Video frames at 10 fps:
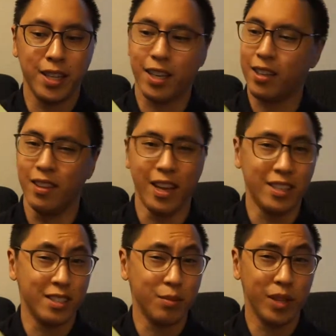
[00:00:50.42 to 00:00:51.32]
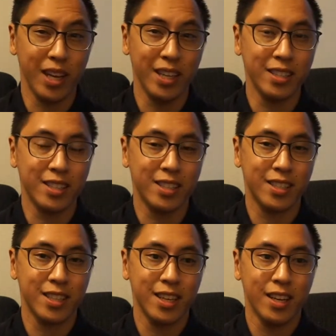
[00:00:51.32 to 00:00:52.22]
lesson plans
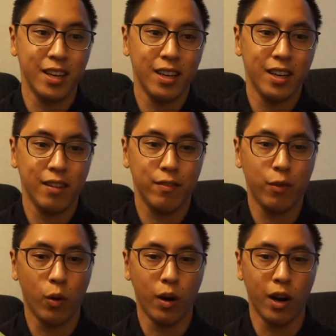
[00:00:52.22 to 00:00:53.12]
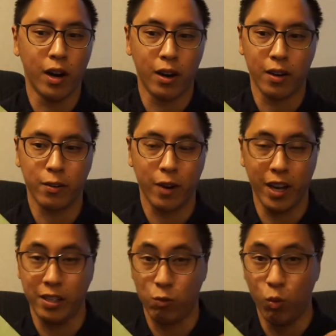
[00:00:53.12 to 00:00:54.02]
for
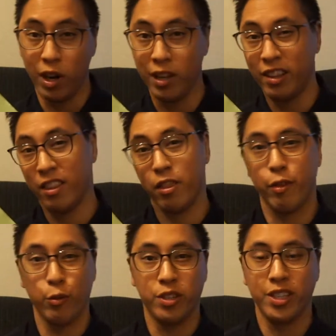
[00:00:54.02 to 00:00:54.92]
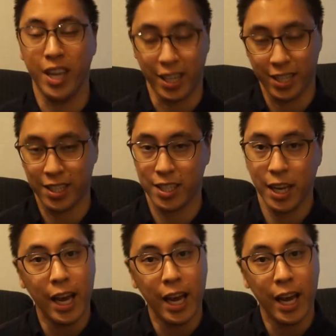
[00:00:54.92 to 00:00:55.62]
grades 1 through 6.